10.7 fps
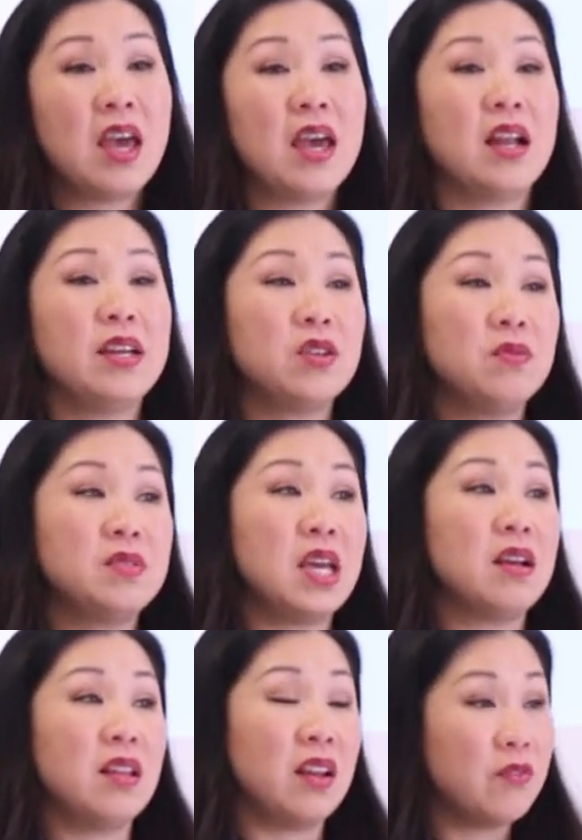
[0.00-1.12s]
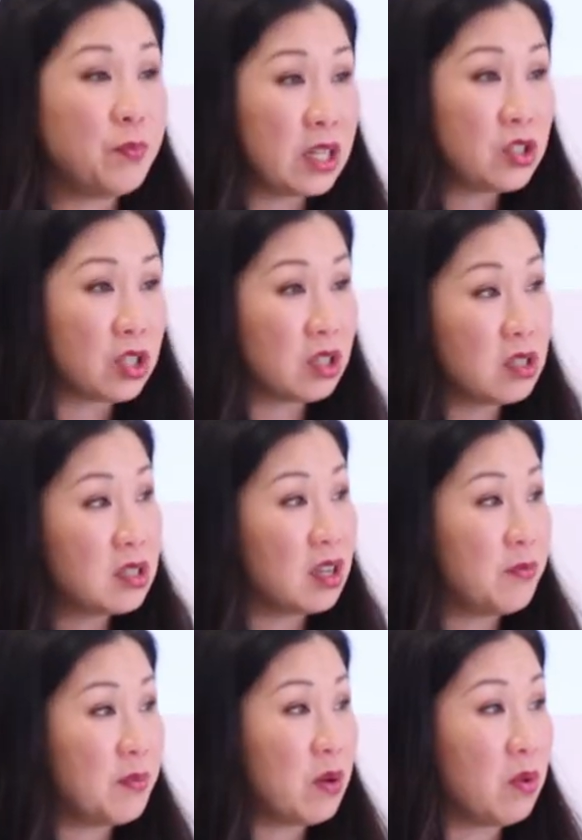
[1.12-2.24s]
and I don't take a lot of pictures
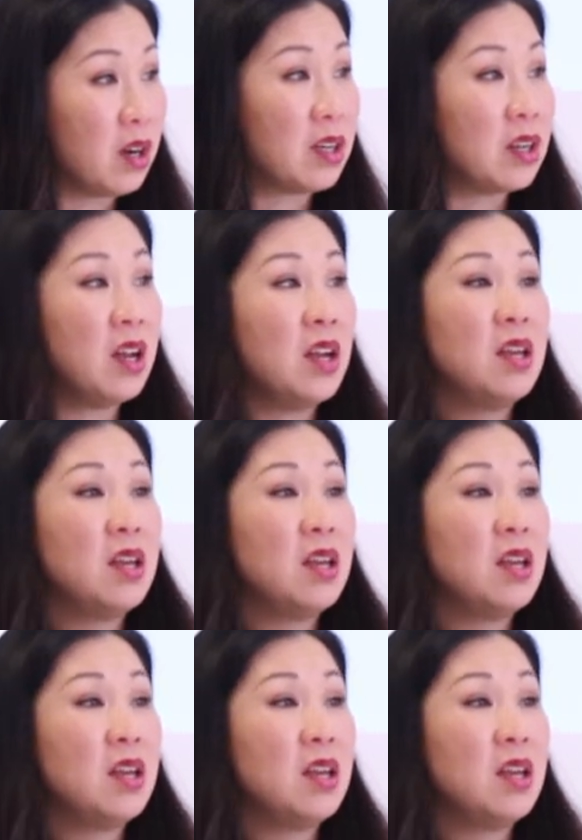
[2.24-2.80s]
of my work,